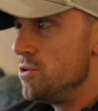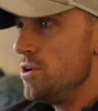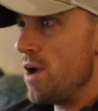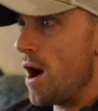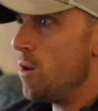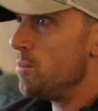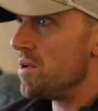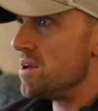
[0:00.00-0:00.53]
who are you
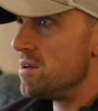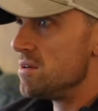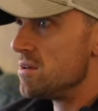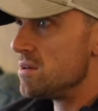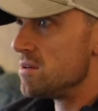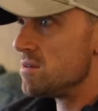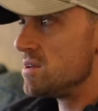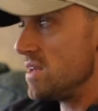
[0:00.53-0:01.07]
helping?
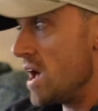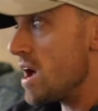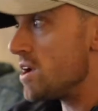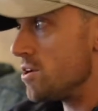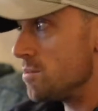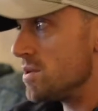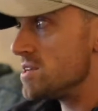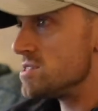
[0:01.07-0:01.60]
Yeah,
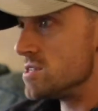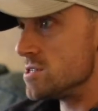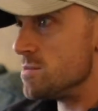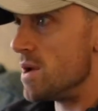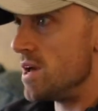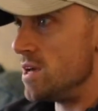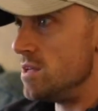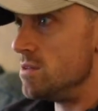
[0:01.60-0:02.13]
your business
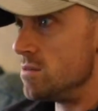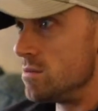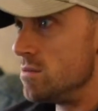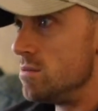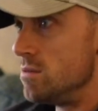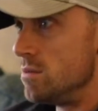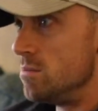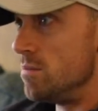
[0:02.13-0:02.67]
may
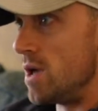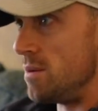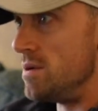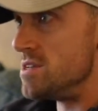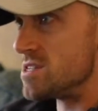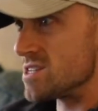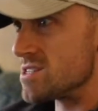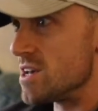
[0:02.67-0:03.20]

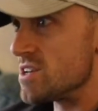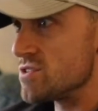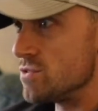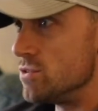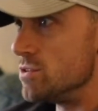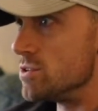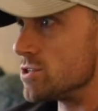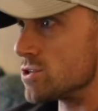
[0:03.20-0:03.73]
be
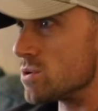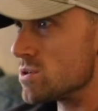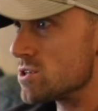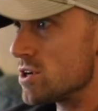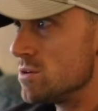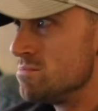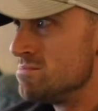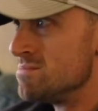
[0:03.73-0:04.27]
successful in the short
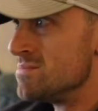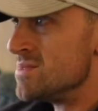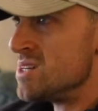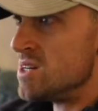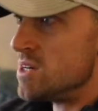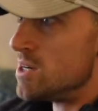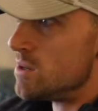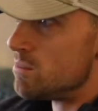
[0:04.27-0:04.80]
term,
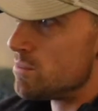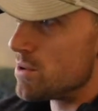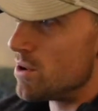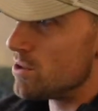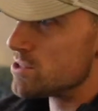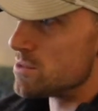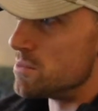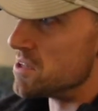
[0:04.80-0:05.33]
but
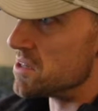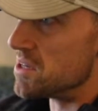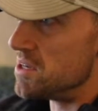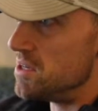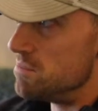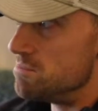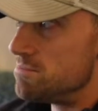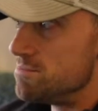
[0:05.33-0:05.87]

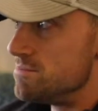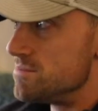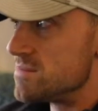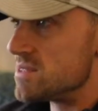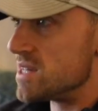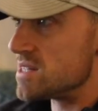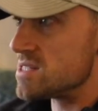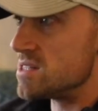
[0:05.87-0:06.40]
ultimately
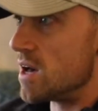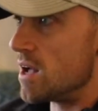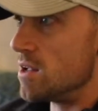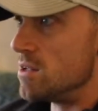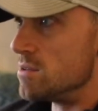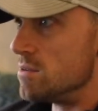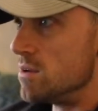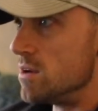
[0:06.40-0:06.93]
that's
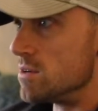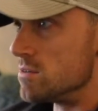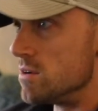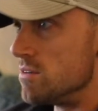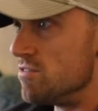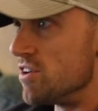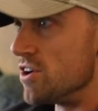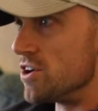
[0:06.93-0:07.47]
not
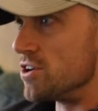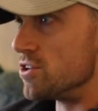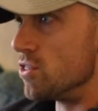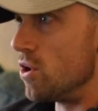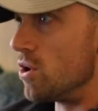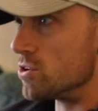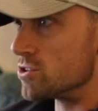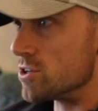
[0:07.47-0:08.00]
a very good
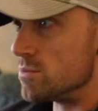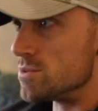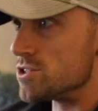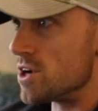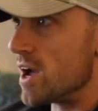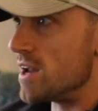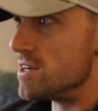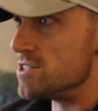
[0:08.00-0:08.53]
long-term
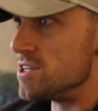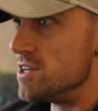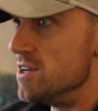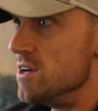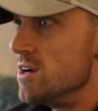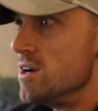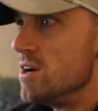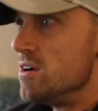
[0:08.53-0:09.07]

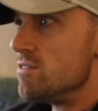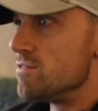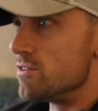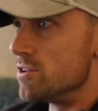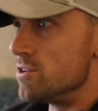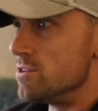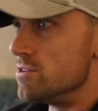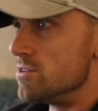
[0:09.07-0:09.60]
strategy
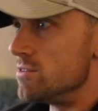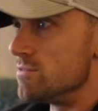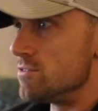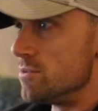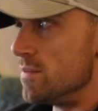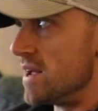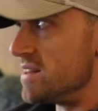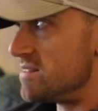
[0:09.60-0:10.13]
for
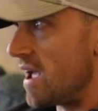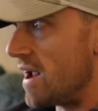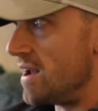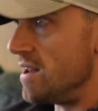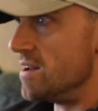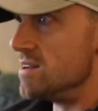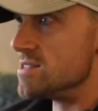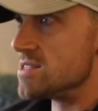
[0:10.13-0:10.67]

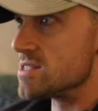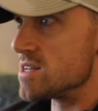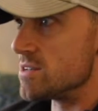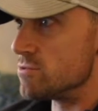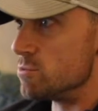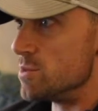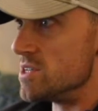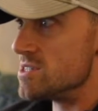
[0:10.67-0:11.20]
maintaining a
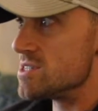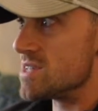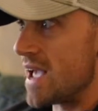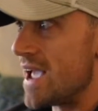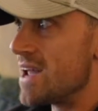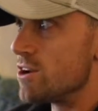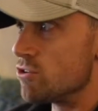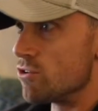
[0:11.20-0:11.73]
successful business
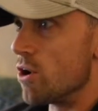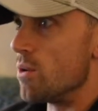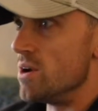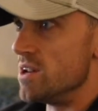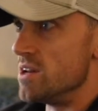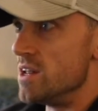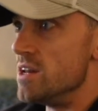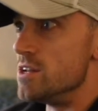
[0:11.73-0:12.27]
and
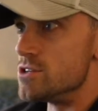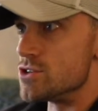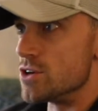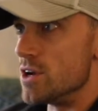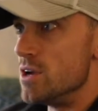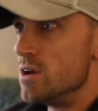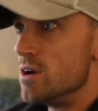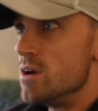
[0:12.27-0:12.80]
growing an
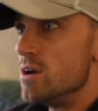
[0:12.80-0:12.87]
industry.